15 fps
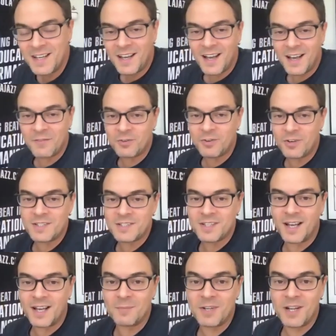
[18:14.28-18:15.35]
Have a great
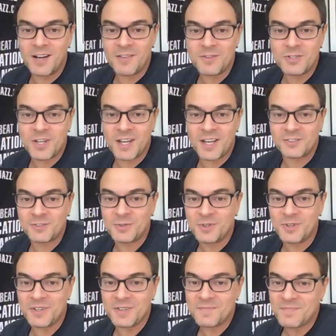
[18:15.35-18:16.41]
time down at the Jazz
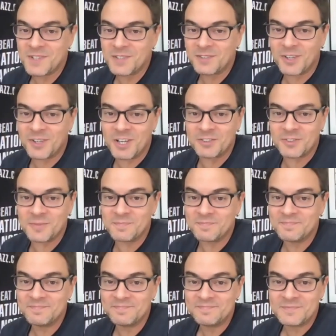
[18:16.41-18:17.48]
Corner. It's
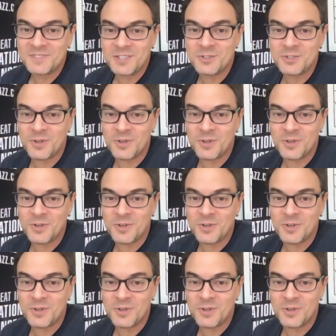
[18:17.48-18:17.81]
awesome. Enjoy.